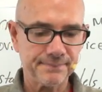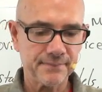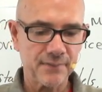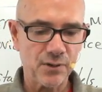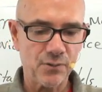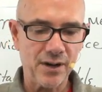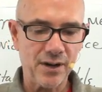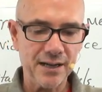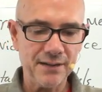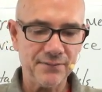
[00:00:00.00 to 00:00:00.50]

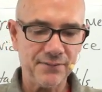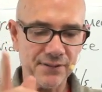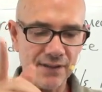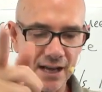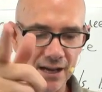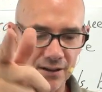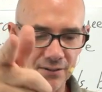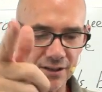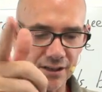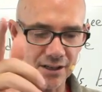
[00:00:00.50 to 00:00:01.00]
White
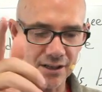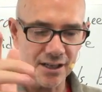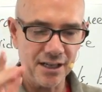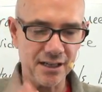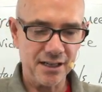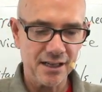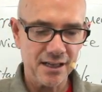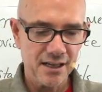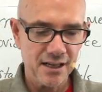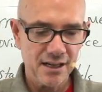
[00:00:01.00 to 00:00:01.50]
flower,
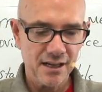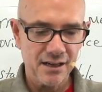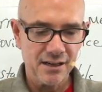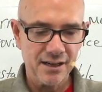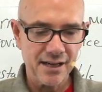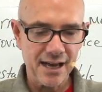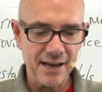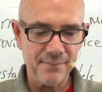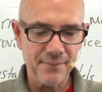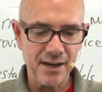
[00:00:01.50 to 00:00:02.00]
good.
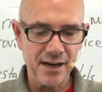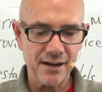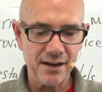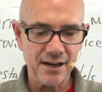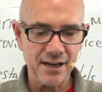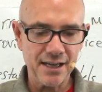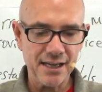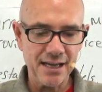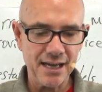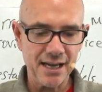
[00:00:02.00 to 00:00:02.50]
Okay,
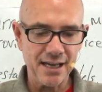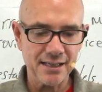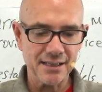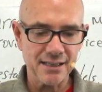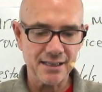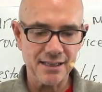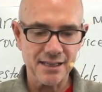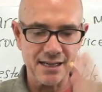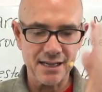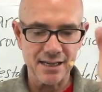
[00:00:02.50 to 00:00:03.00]

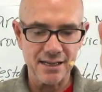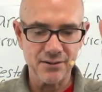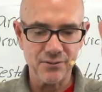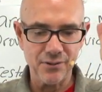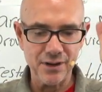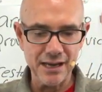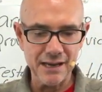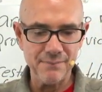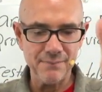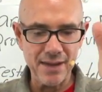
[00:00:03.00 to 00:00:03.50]
Marion,
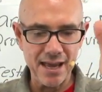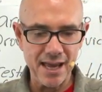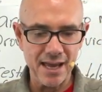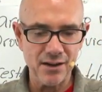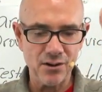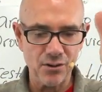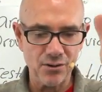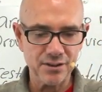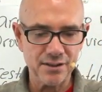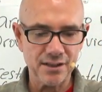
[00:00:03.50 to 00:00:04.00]
we made
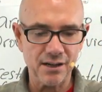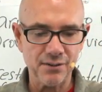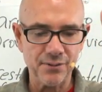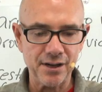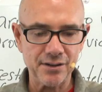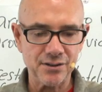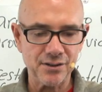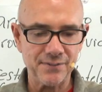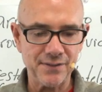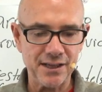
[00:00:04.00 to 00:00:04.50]
hotel
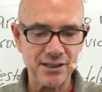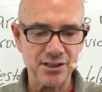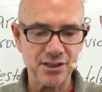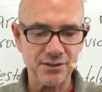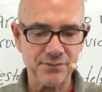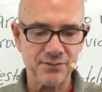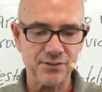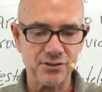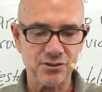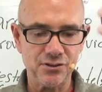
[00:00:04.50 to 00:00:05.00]

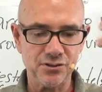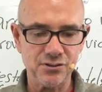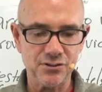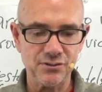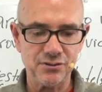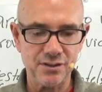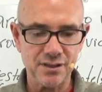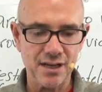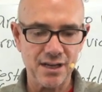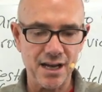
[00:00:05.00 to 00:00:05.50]
reservations for
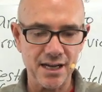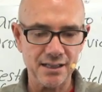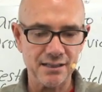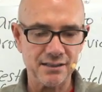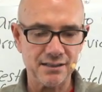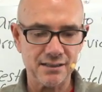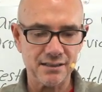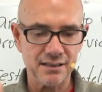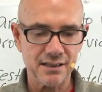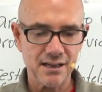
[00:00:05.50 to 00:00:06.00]
two
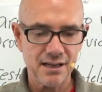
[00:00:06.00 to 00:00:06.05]
nights.